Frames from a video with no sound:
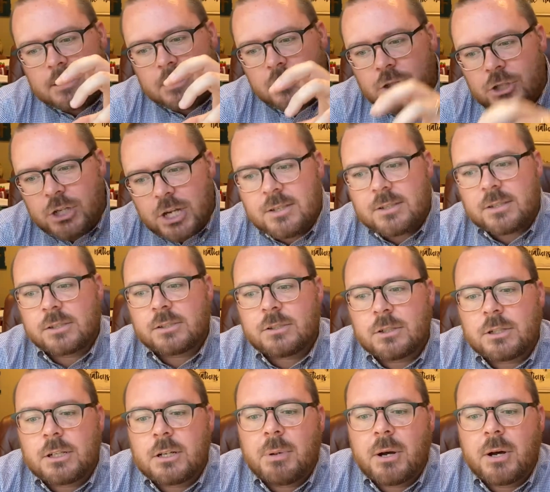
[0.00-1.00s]
Jesus
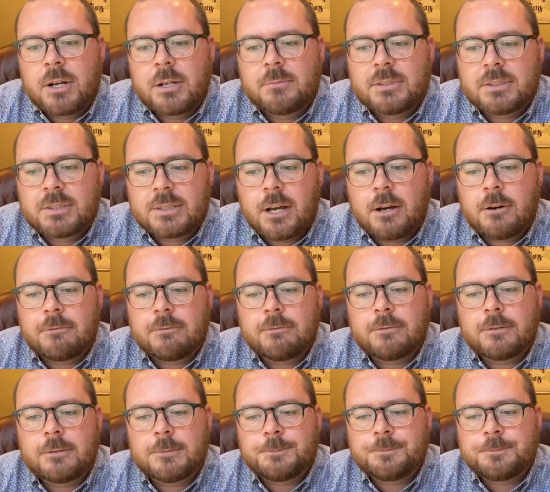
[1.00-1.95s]
took upon himself.